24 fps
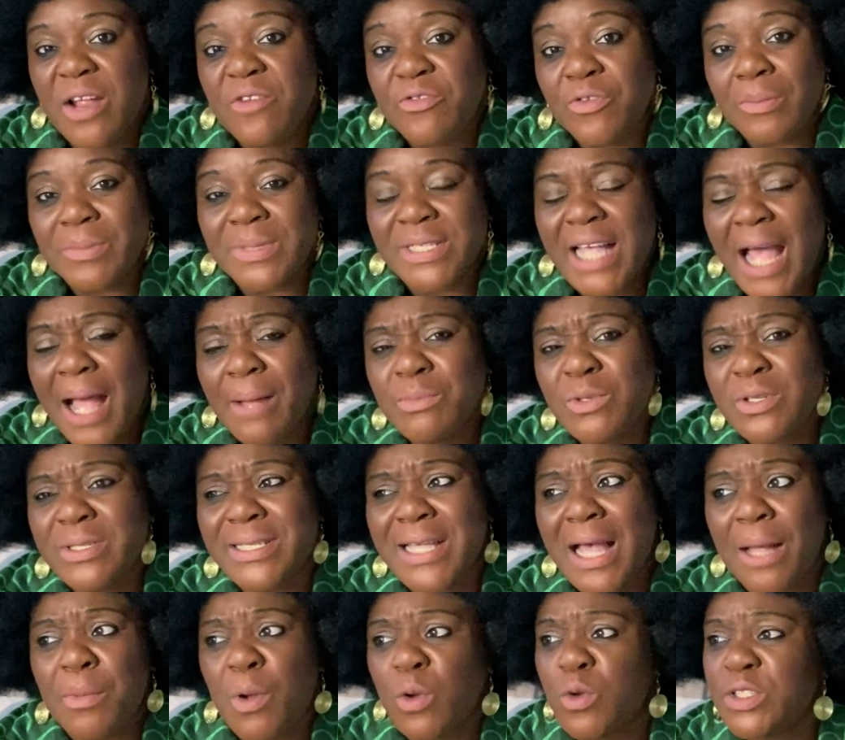And from time to
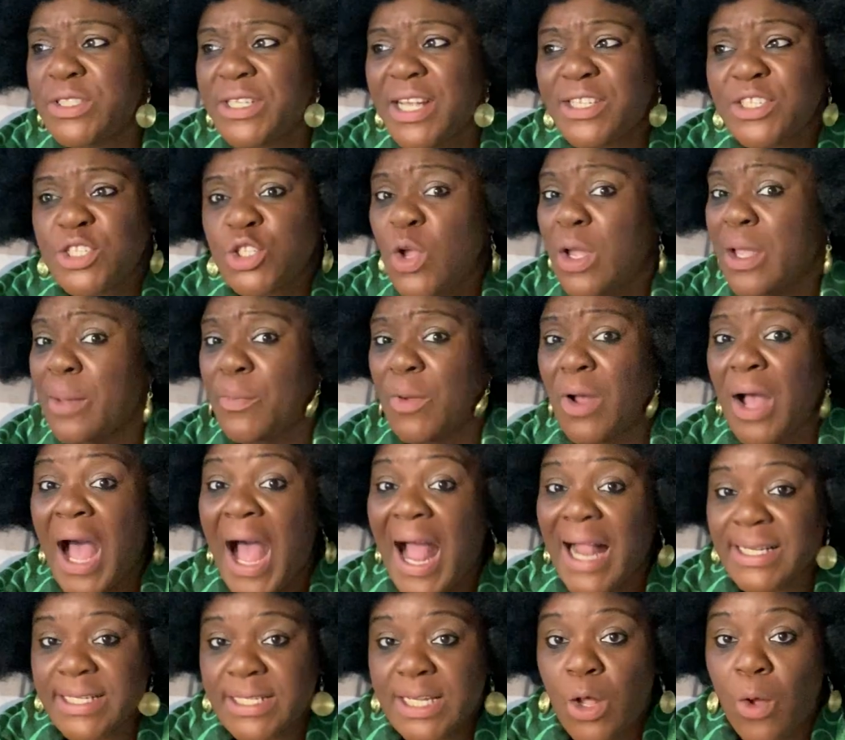time, I'll just talk about
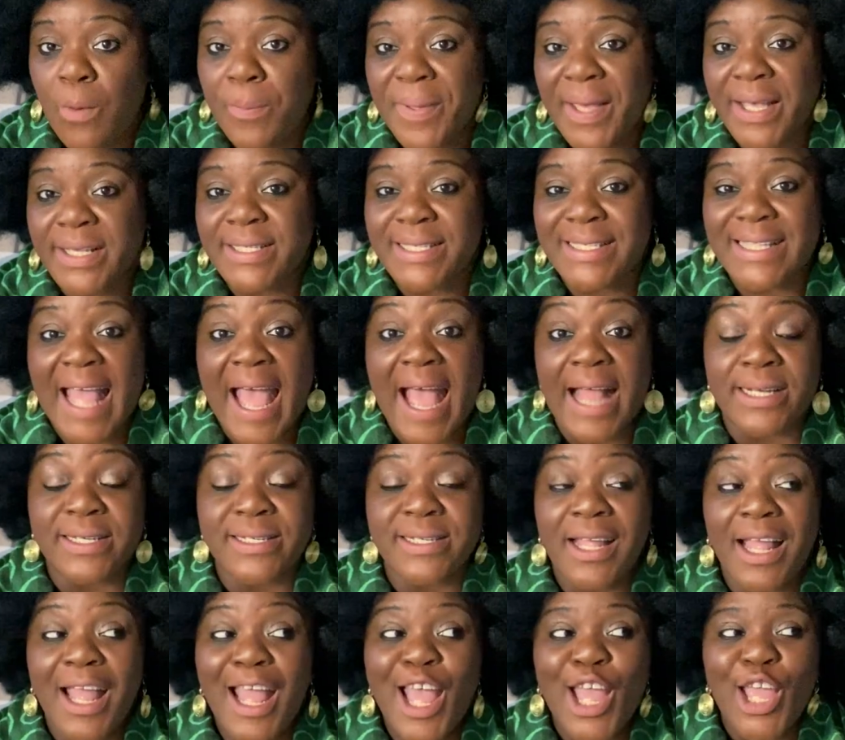hot topics that,
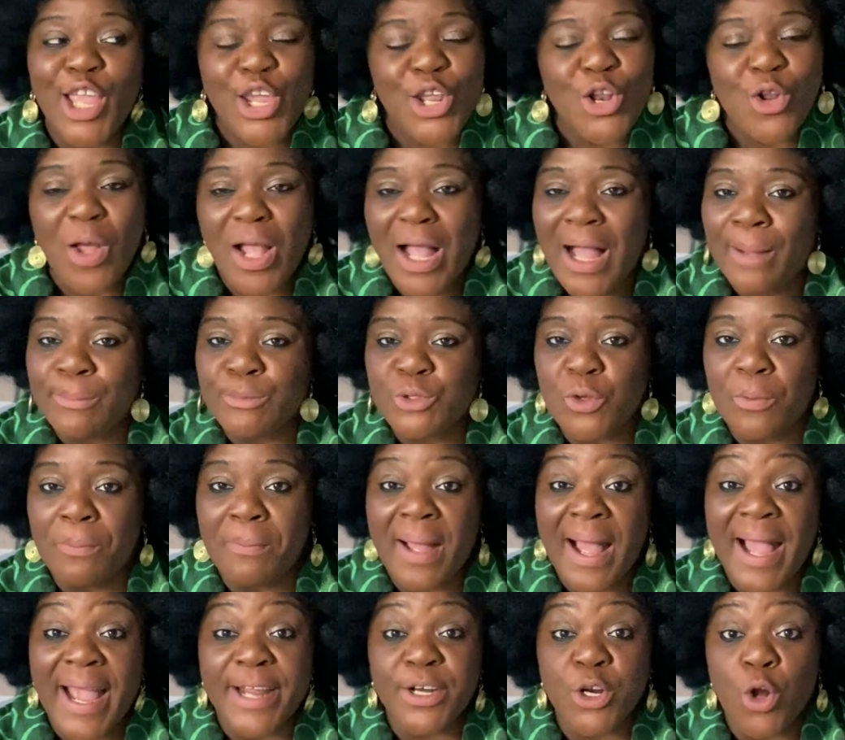you know, come to
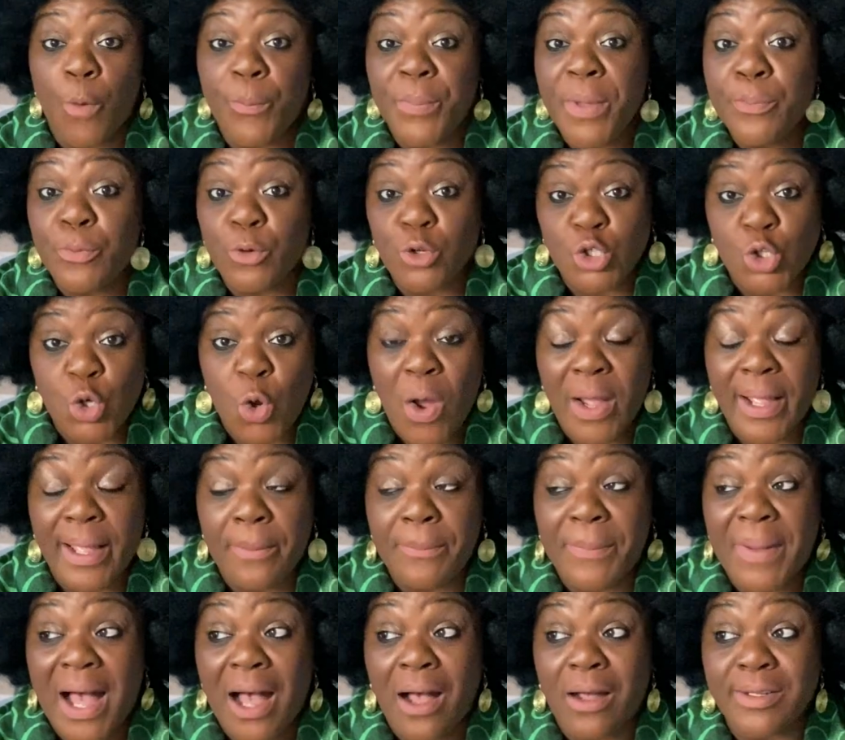mind, or people talk
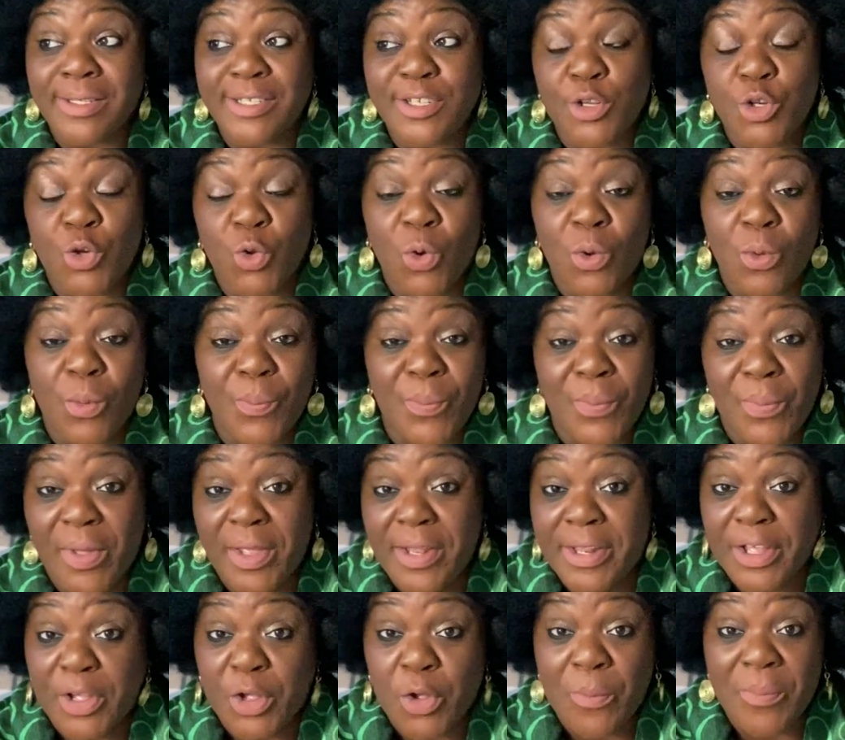about, you know,
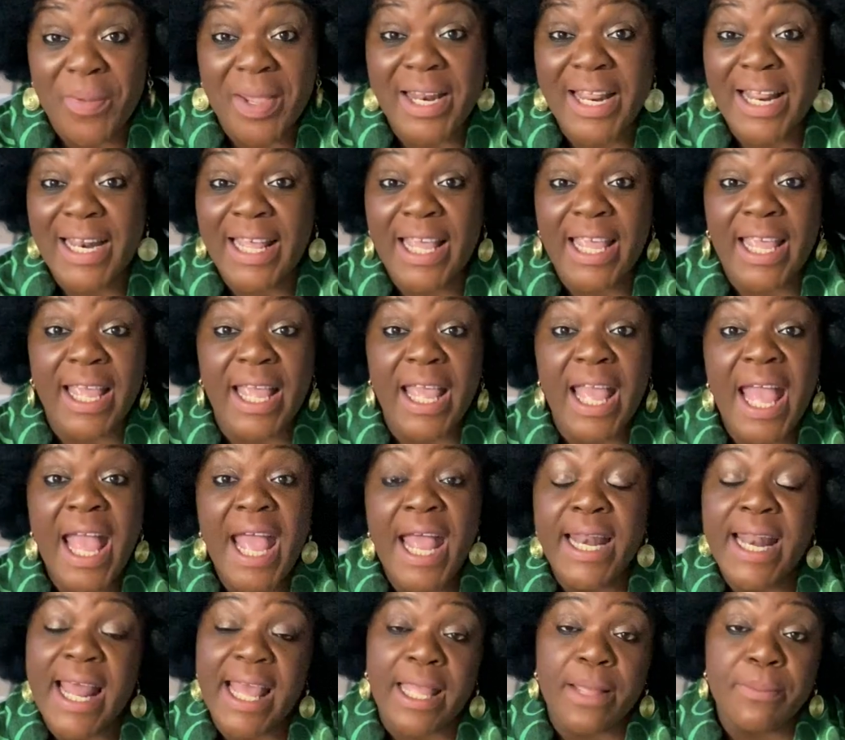in the community
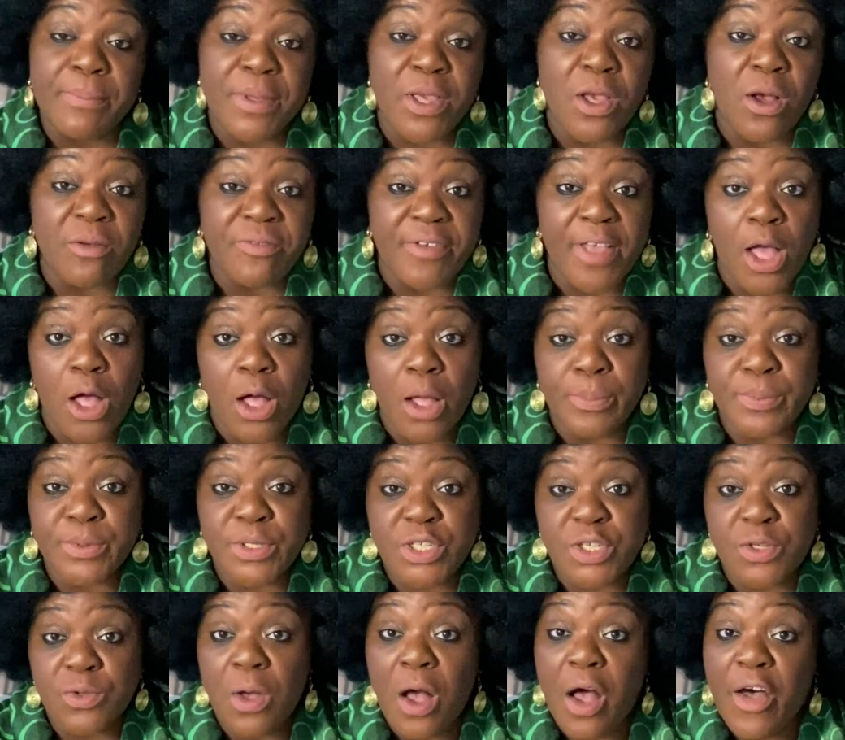that can be of help
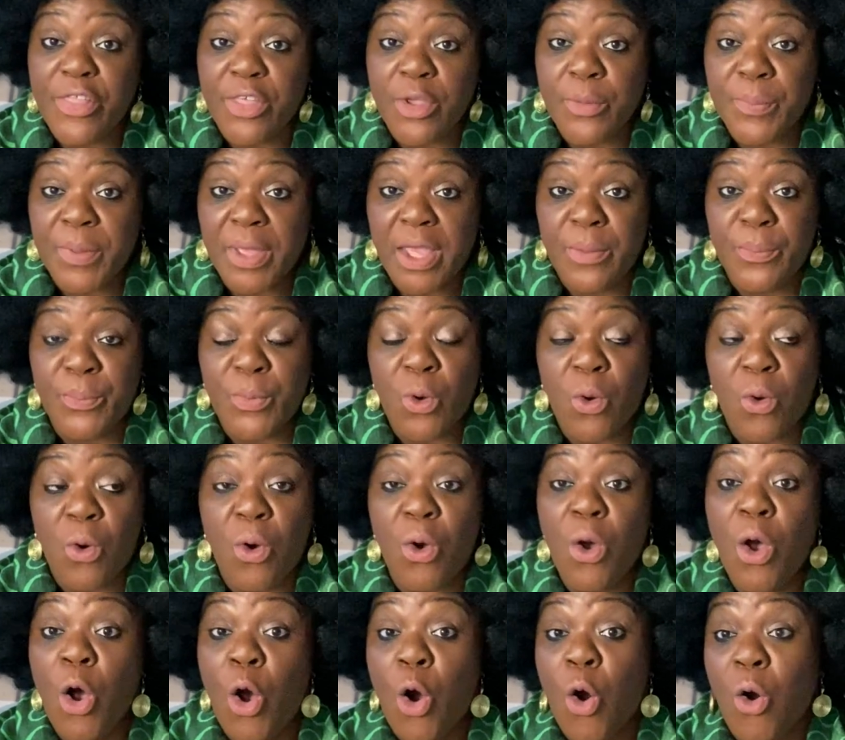to other
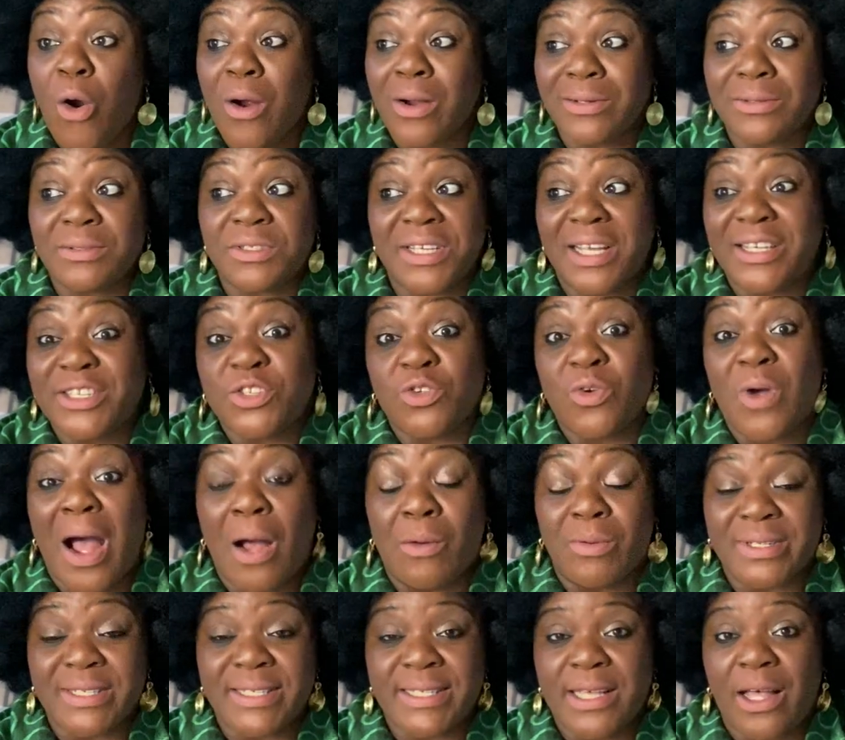people or just to
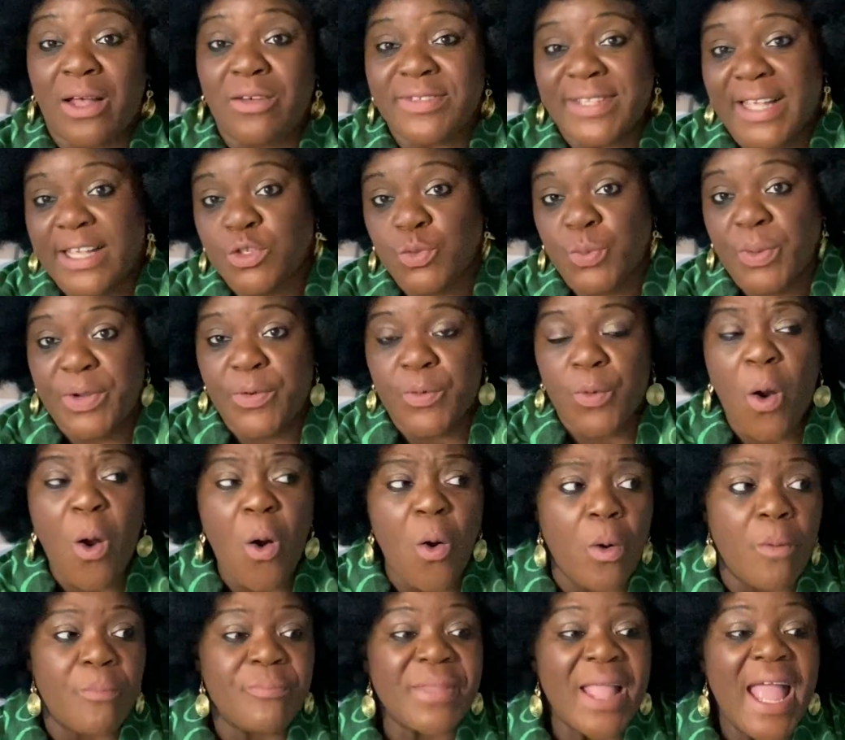ourselves as we
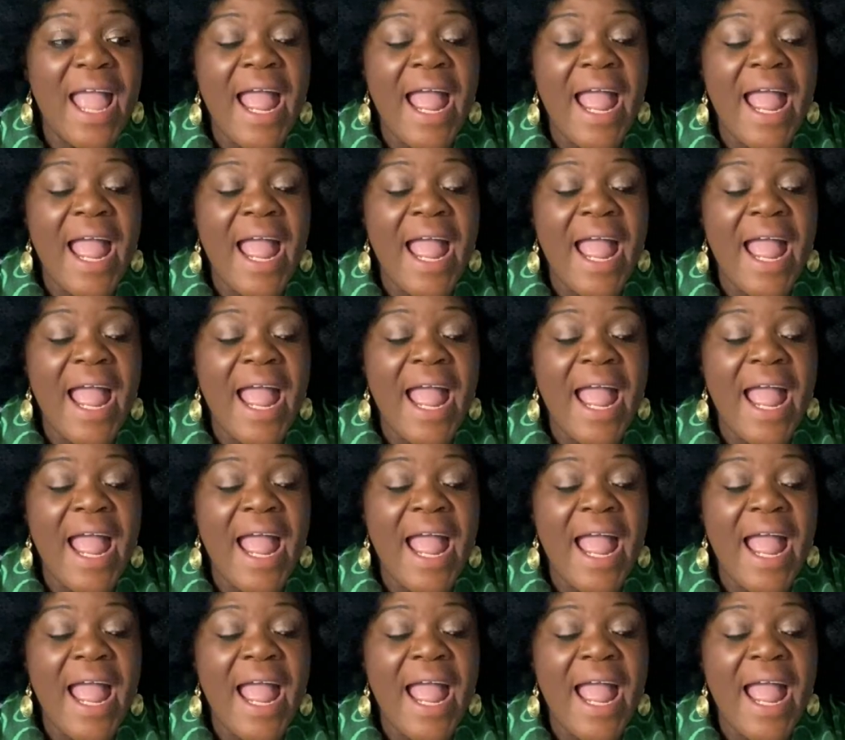grow.